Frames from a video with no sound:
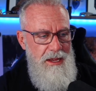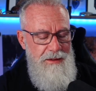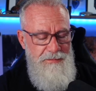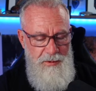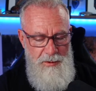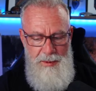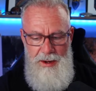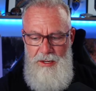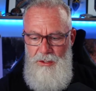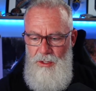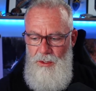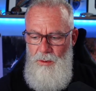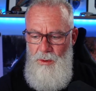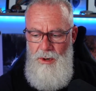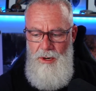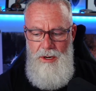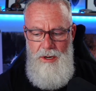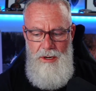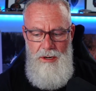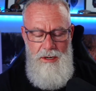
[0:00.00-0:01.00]
information
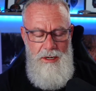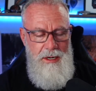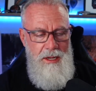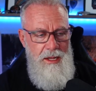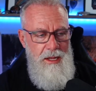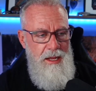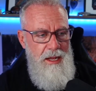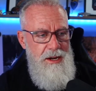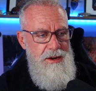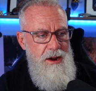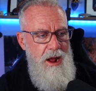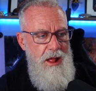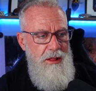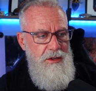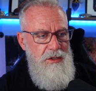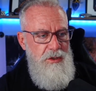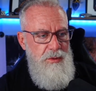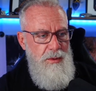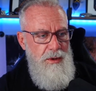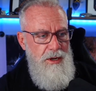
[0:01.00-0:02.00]
worker, a, a
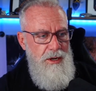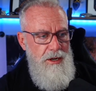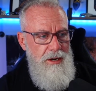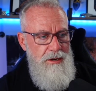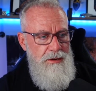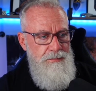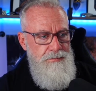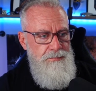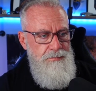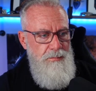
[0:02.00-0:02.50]
knowledge worker,